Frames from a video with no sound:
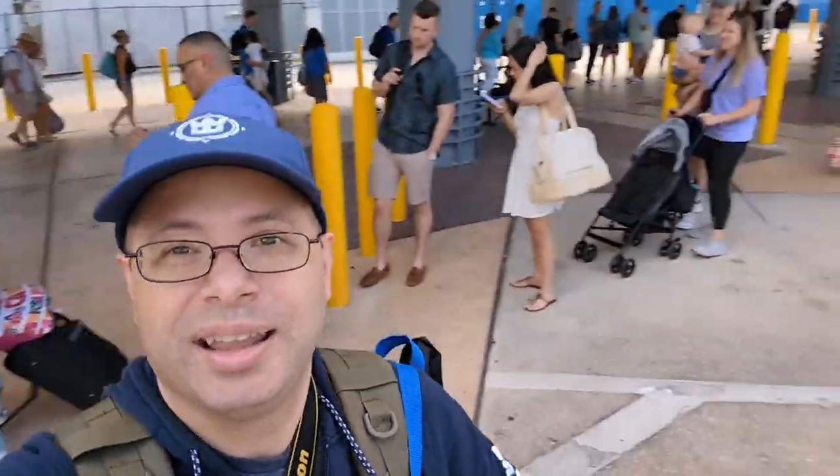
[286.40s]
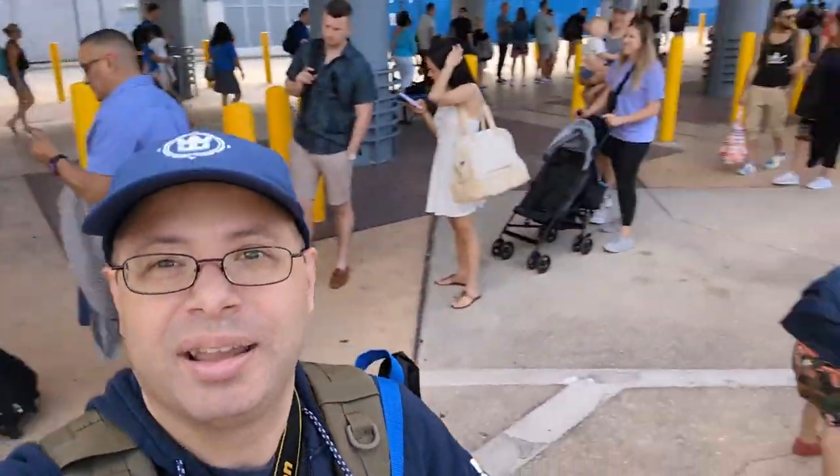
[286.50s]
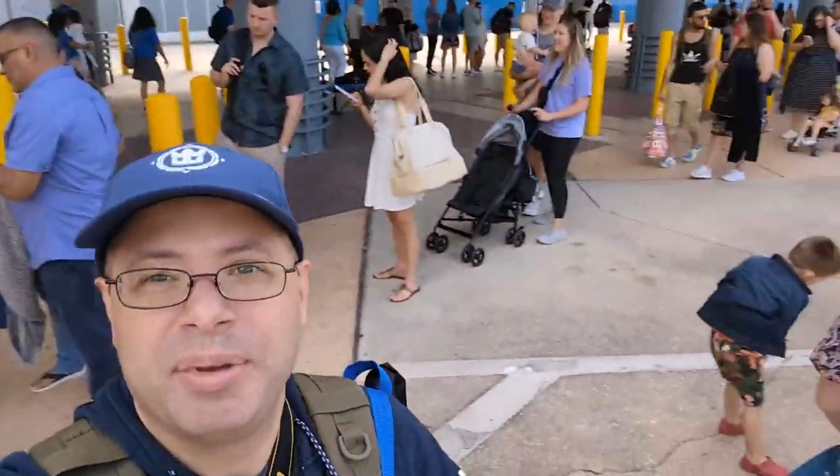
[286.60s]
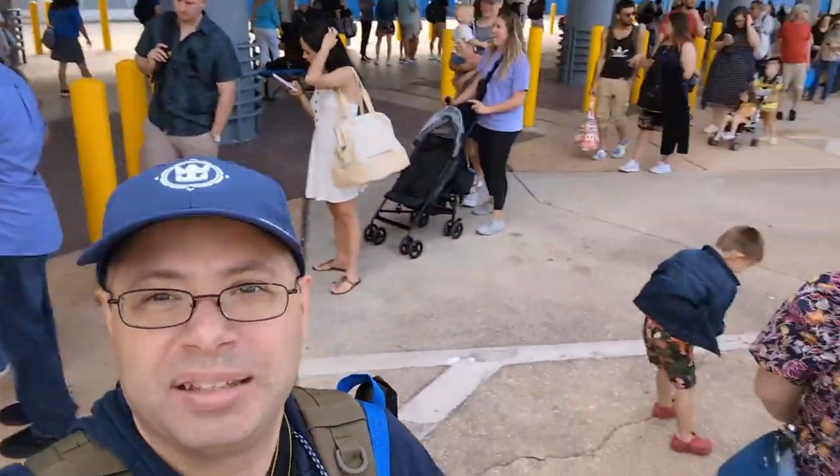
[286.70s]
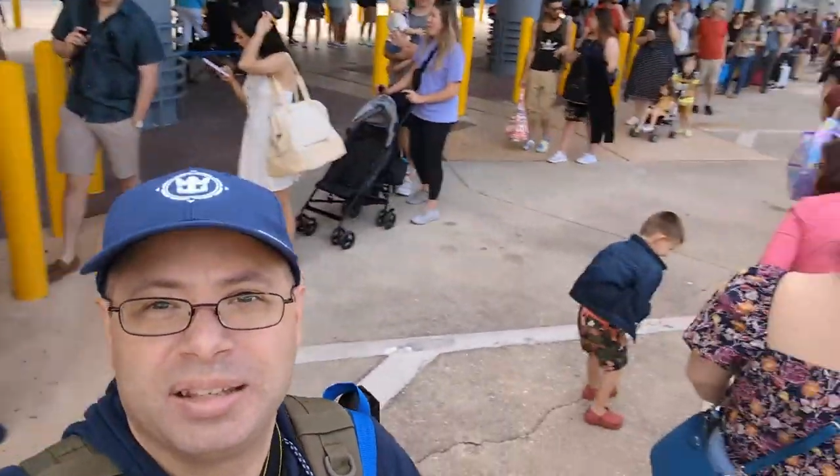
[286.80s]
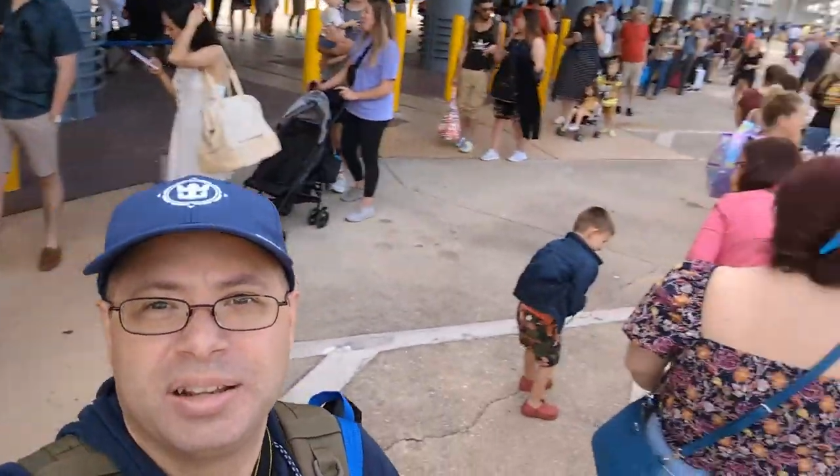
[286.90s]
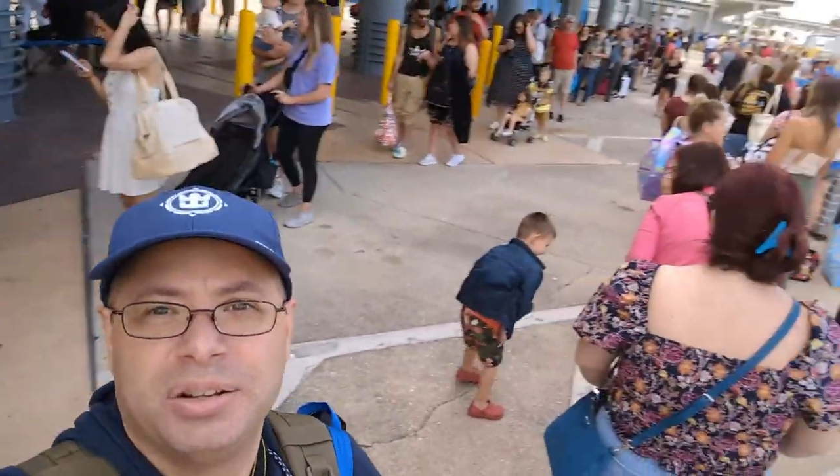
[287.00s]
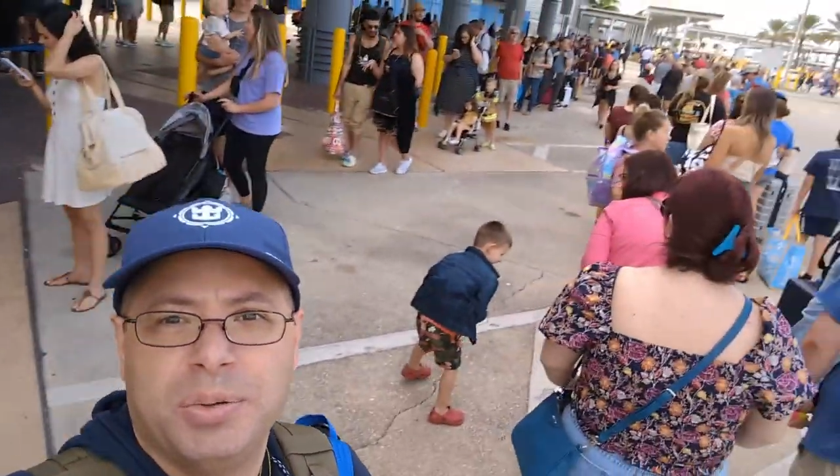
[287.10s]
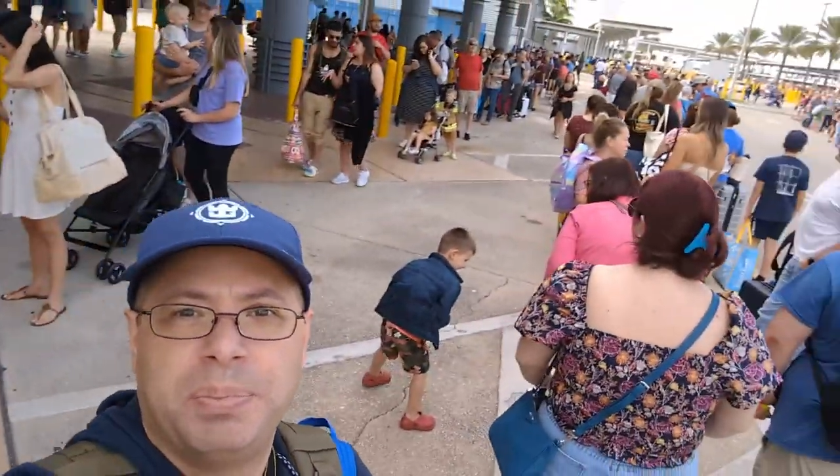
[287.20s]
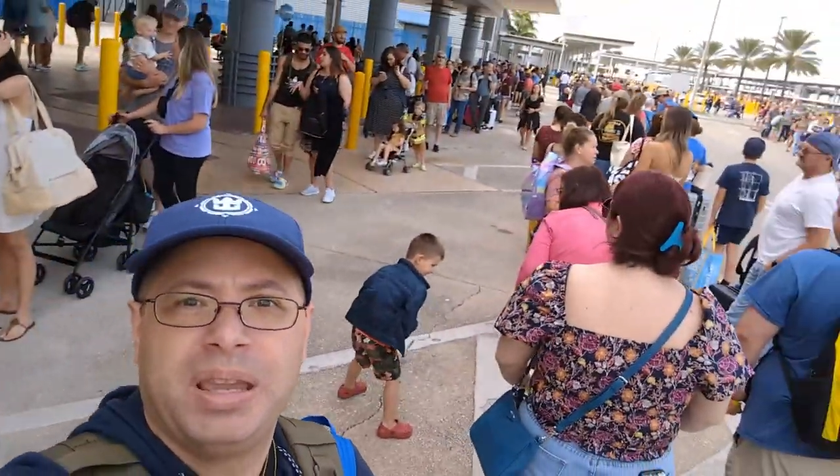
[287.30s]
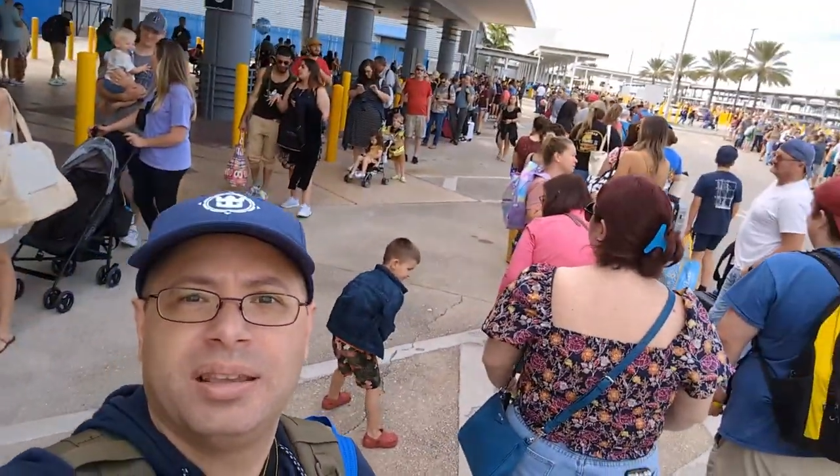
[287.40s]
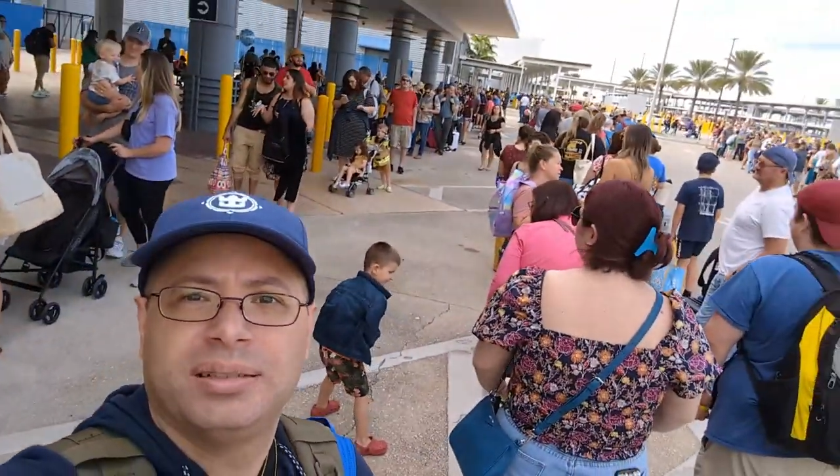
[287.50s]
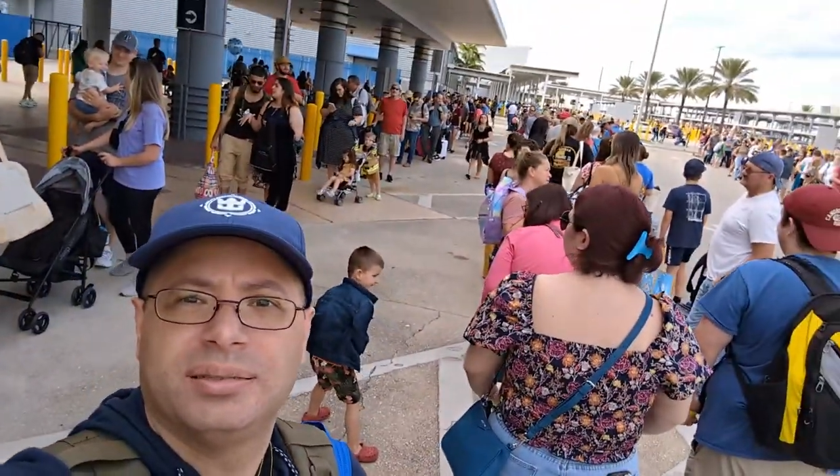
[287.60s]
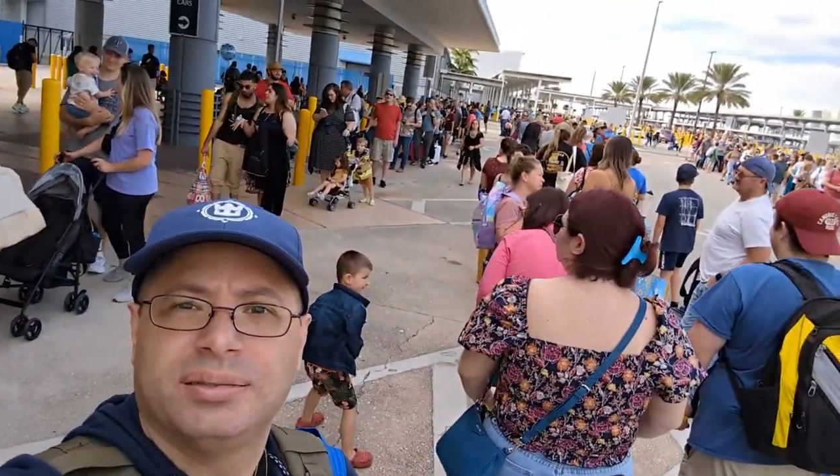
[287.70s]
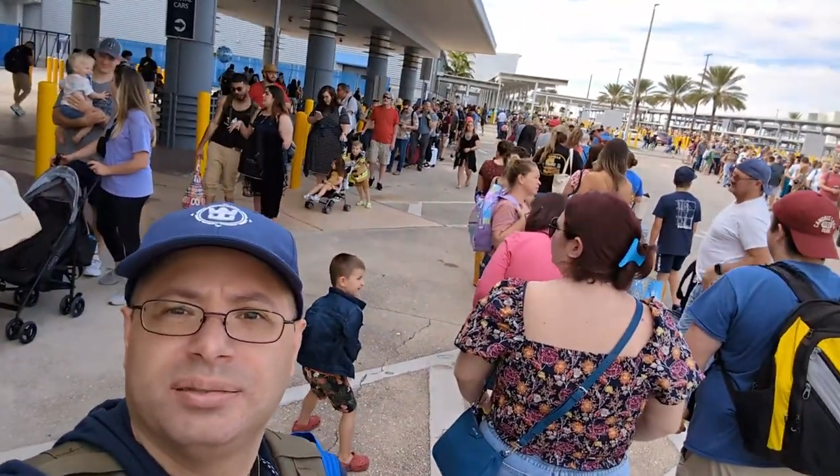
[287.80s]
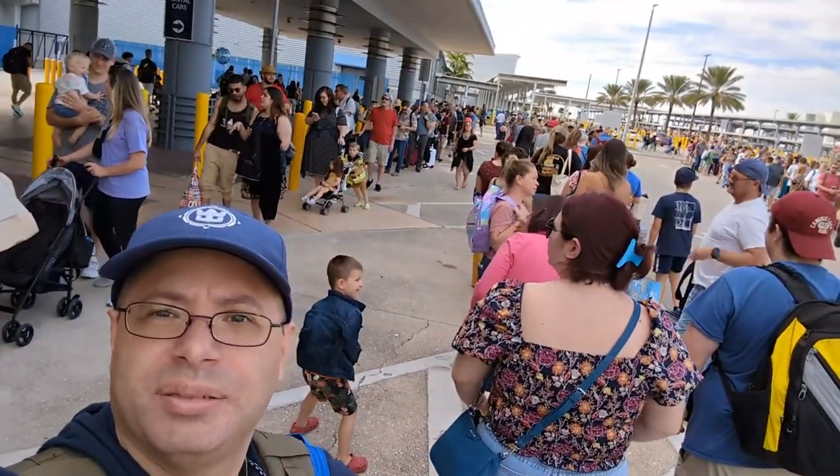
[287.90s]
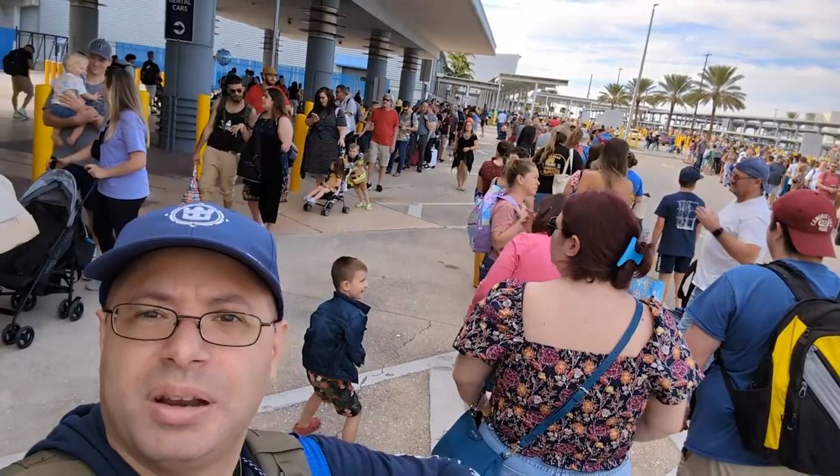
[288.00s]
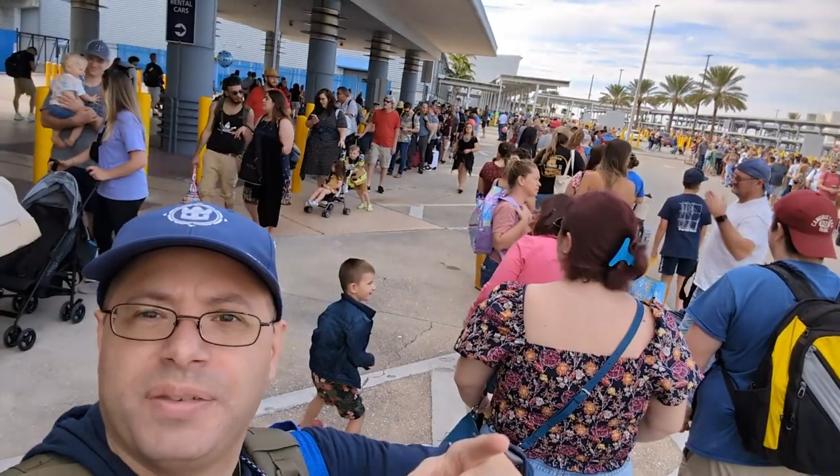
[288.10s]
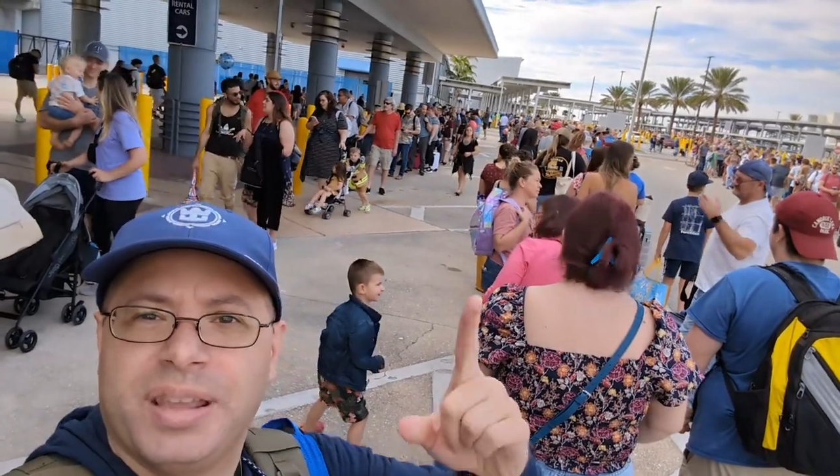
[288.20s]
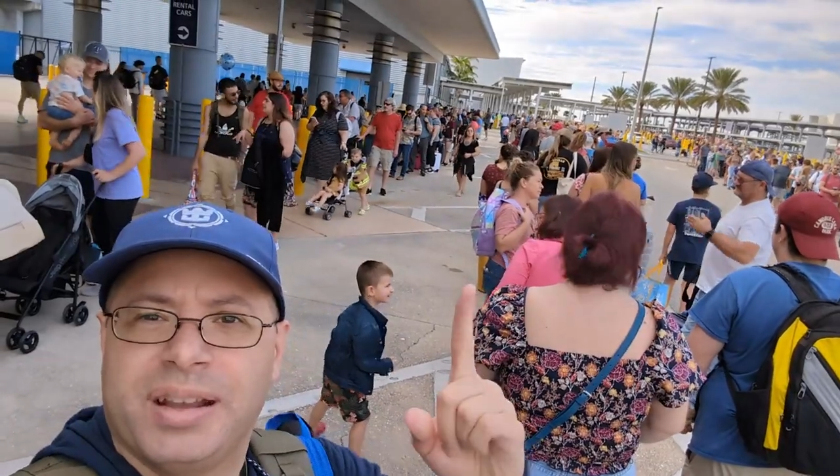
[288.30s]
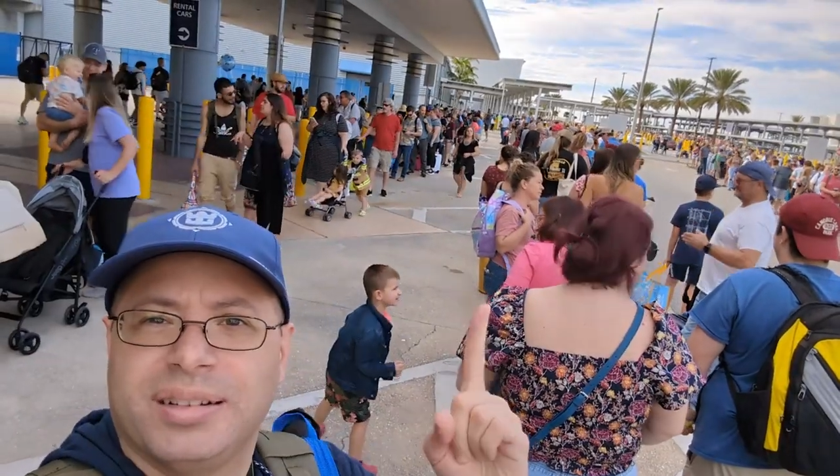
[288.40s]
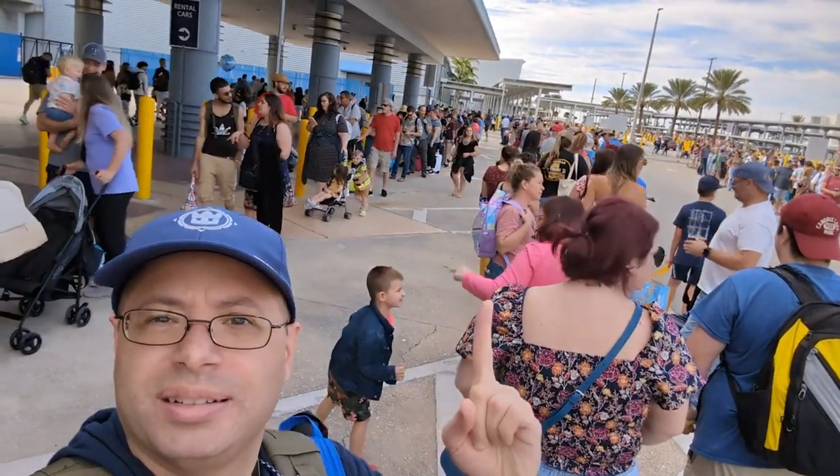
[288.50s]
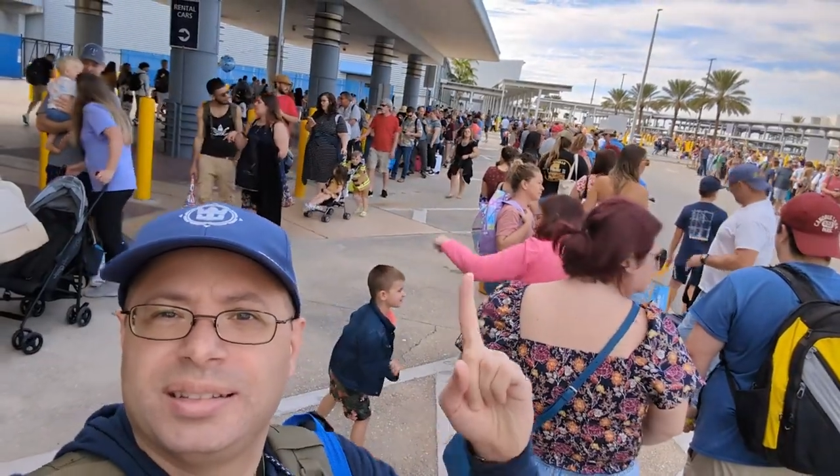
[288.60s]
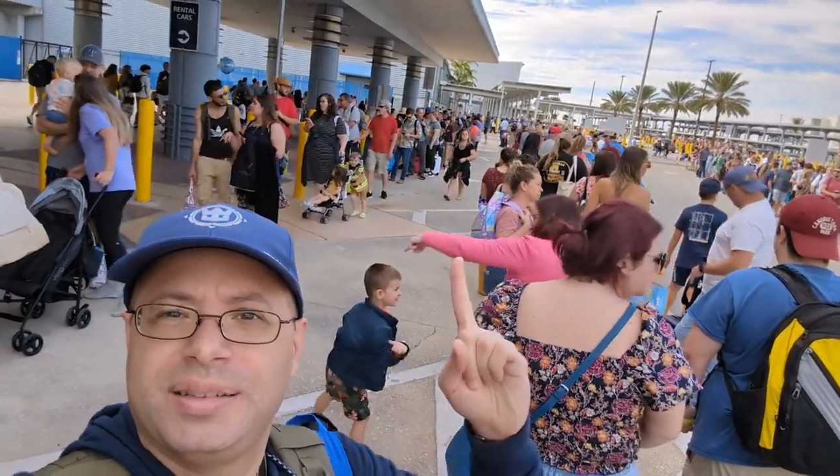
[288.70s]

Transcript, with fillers: Yeah, it makes a little loopy over there.